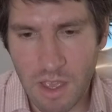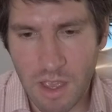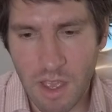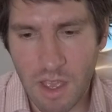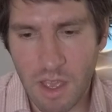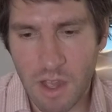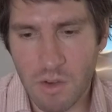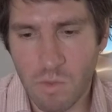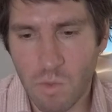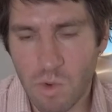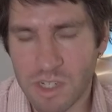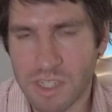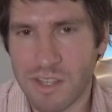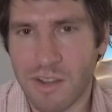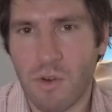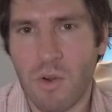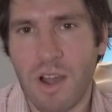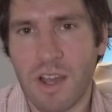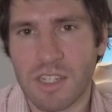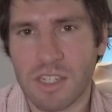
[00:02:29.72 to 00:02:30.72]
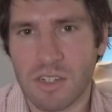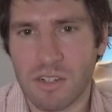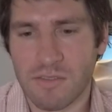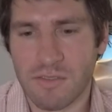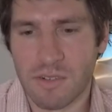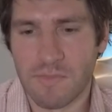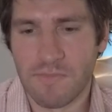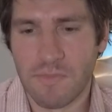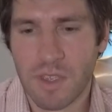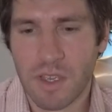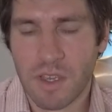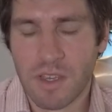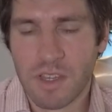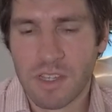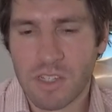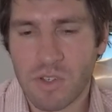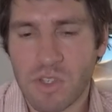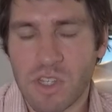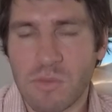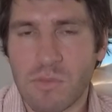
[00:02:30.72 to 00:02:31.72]
and where's the crossover.
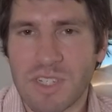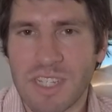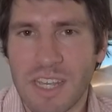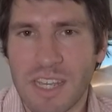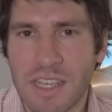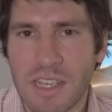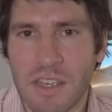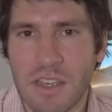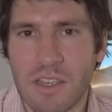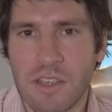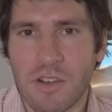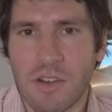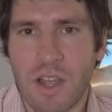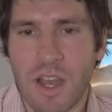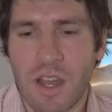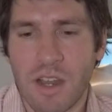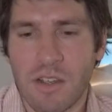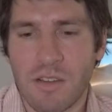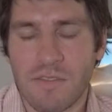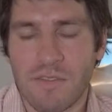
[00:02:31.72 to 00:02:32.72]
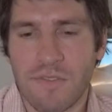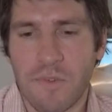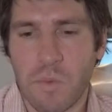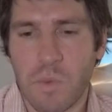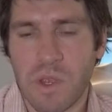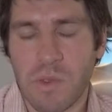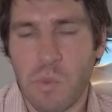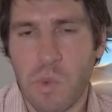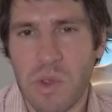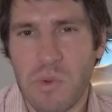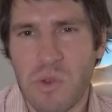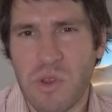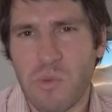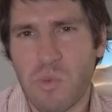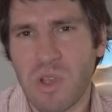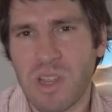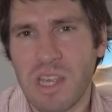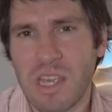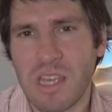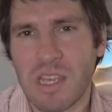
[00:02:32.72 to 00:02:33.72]
So it's almost like you're kind of we,
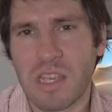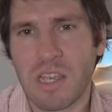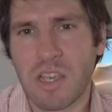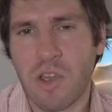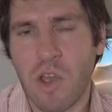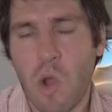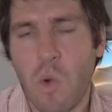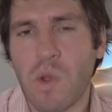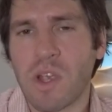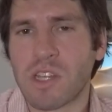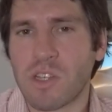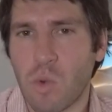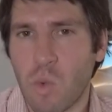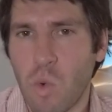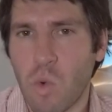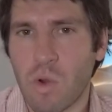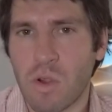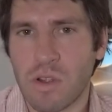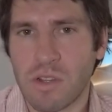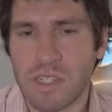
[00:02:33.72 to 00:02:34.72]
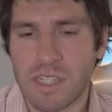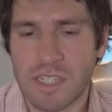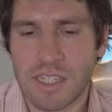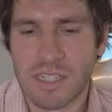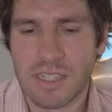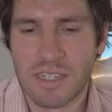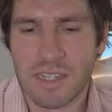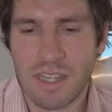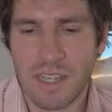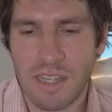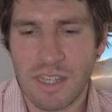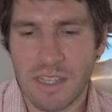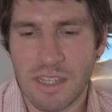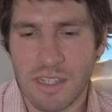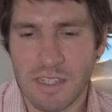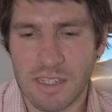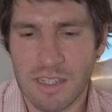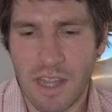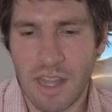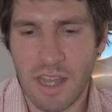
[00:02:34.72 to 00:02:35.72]
are really going towards
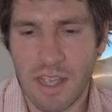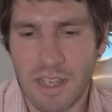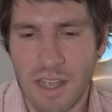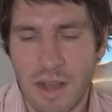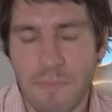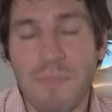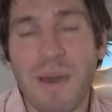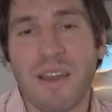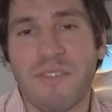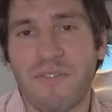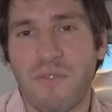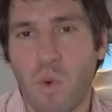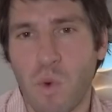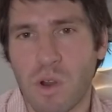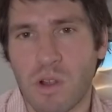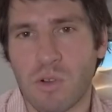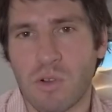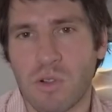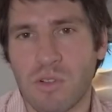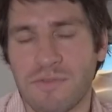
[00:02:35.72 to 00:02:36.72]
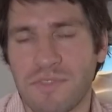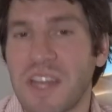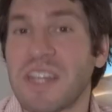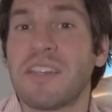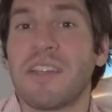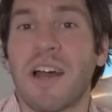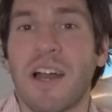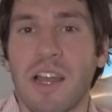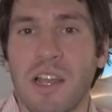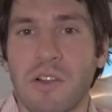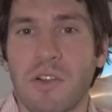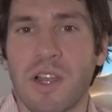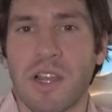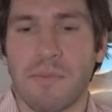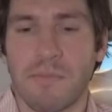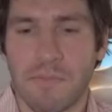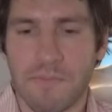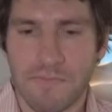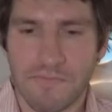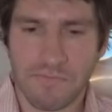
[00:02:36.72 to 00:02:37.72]
is like a metaphorical Venn diagram